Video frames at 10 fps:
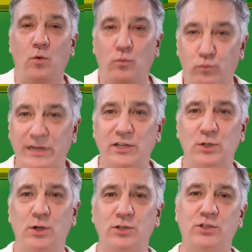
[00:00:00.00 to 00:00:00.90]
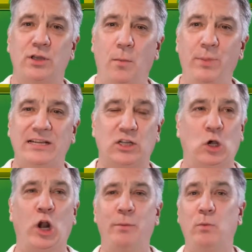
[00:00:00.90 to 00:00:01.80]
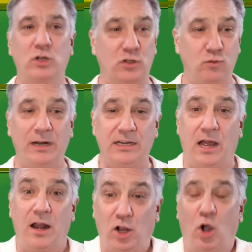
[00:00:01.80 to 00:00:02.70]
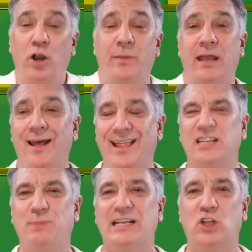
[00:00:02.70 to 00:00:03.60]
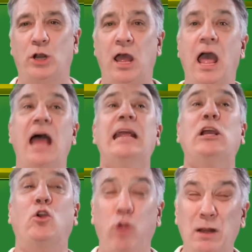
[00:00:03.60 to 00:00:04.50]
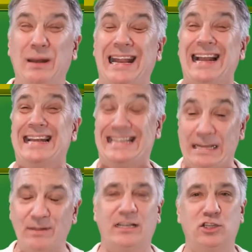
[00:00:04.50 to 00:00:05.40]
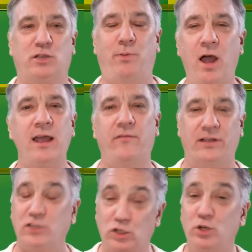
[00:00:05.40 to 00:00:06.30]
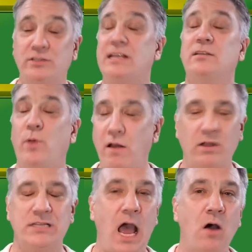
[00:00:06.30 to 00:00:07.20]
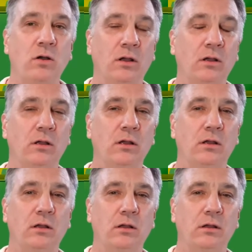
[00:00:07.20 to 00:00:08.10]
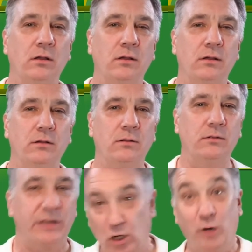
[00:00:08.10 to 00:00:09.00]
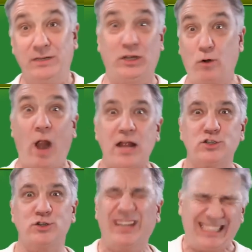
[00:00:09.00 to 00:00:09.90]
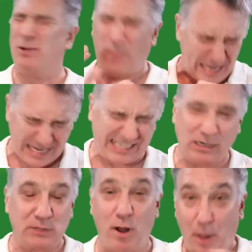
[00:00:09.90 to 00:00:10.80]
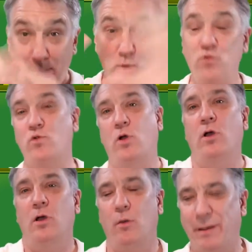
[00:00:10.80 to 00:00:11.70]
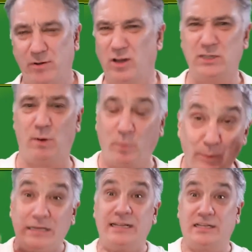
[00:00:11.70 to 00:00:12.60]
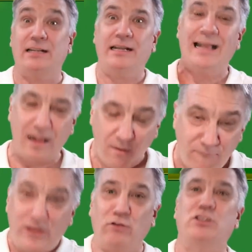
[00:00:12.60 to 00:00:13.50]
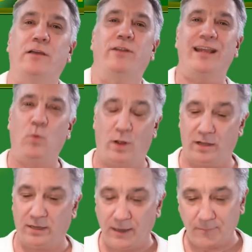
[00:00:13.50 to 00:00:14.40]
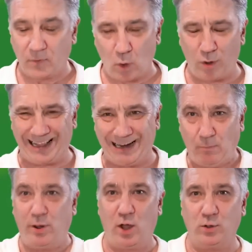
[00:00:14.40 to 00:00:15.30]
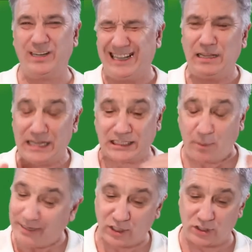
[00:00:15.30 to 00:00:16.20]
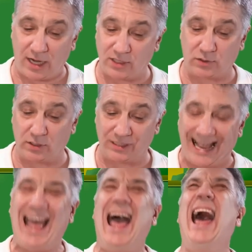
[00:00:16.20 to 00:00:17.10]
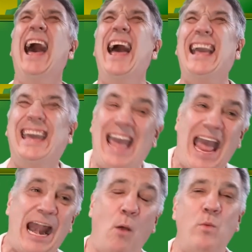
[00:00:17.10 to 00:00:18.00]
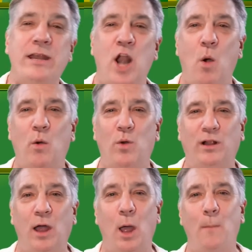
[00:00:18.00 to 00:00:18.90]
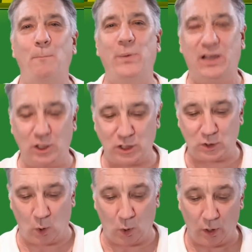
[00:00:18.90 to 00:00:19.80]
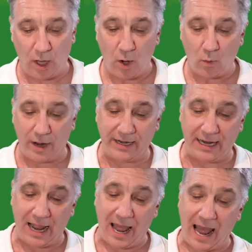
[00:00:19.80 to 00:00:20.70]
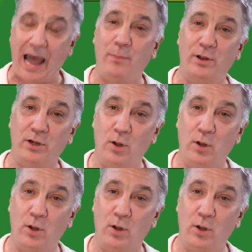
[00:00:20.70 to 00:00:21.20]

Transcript: resource-based economy, which is really an economy that is based on an incredibly limited supply of things. As soon as that supply runs out, the economy is going to crash. It's going to explode. Boo. Well, maybe not explode, but figuratively it will, or it'll implode. It's going to be disastrous again, and we know it will, because it's already happened